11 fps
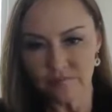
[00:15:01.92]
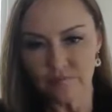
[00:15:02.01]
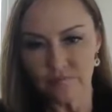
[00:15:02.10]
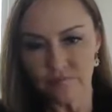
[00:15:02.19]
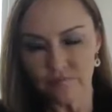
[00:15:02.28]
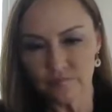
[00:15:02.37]

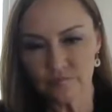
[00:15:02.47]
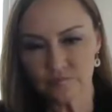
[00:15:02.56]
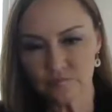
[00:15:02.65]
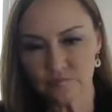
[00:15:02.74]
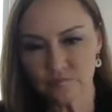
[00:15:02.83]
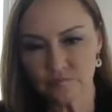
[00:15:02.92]

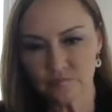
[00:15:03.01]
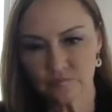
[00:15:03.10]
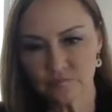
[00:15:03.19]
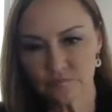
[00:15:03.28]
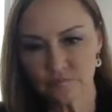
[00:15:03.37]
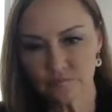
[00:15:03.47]

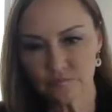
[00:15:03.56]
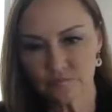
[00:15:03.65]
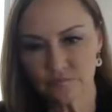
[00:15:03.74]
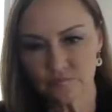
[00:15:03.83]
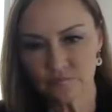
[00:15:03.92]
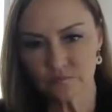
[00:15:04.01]

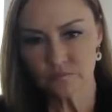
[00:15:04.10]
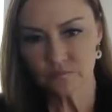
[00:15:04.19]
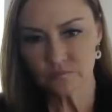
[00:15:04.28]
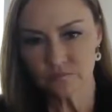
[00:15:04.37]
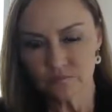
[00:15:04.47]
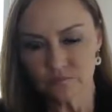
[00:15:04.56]

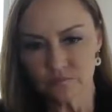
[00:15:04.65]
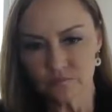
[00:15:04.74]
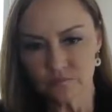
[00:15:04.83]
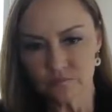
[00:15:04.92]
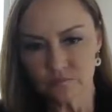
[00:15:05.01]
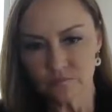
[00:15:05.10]

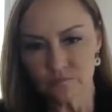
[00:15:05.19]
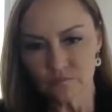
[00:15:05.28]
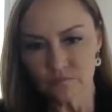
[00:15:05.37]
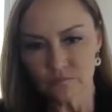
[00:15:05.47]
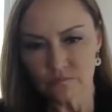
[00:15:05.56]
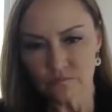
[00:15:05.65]

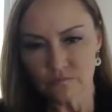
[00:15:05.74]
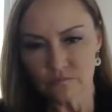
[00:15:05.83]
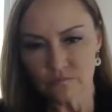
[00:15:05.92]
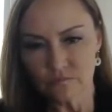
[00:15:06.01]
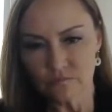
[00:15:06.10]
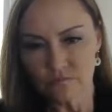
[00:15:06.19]

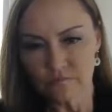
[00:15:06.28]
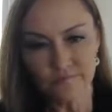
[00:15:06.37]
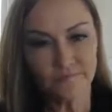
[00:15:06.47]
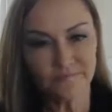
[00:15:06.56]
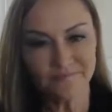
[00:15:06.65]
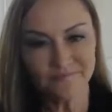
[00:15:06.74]

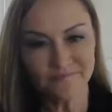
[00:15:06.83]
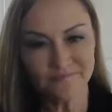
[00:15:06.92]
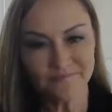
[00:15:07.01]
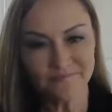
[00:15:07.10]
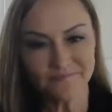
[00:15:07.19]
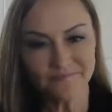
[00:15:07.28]

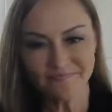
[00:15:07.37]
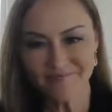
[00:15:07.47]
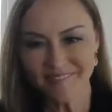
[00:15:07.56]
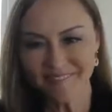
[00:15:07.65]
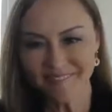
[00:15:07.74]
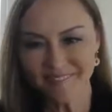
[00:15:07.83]

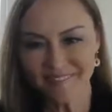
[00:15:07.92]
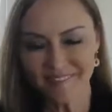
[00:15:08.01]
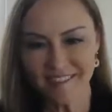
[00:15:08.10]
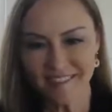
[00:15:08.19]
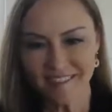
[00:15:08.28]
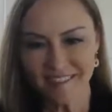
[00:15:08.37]

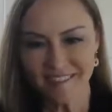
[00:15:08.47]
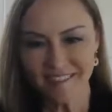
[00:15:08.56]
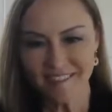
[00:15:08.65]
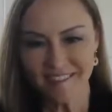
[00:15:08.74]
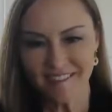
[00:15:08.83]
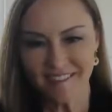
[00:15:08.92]

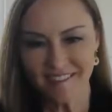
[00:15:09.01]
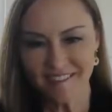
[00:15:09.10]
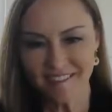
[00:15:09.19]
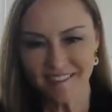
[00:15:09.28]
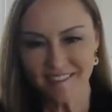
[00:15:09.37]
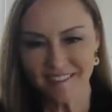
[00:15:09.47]

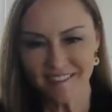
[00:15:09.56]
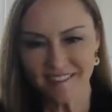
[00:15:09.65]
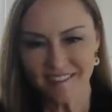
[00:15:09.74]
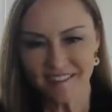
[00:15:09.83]
The person shown says nothing.